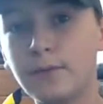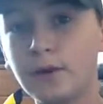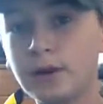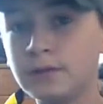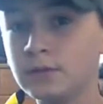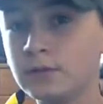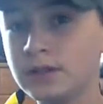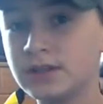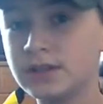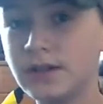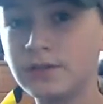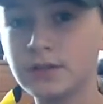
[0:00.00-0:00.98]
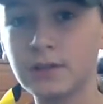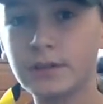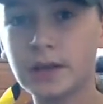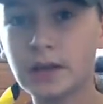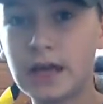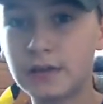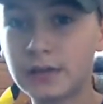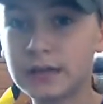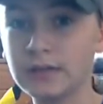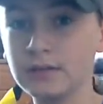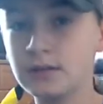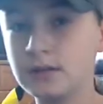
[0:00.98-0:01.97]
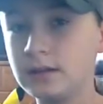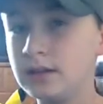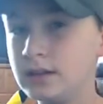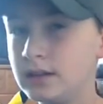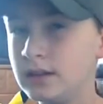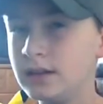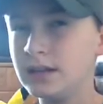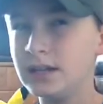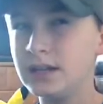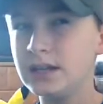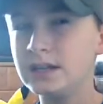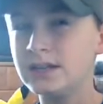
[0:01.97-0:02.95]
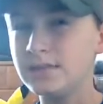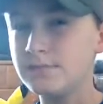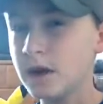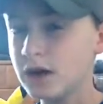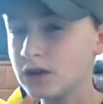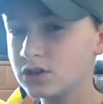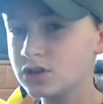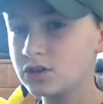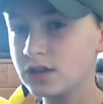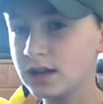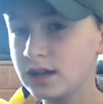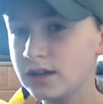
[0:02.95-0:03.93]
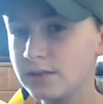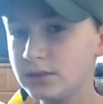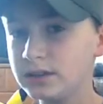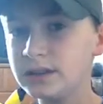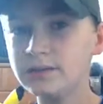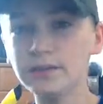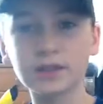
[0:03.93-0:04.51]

Volume 27 is coming out, I think, is it March, I believe?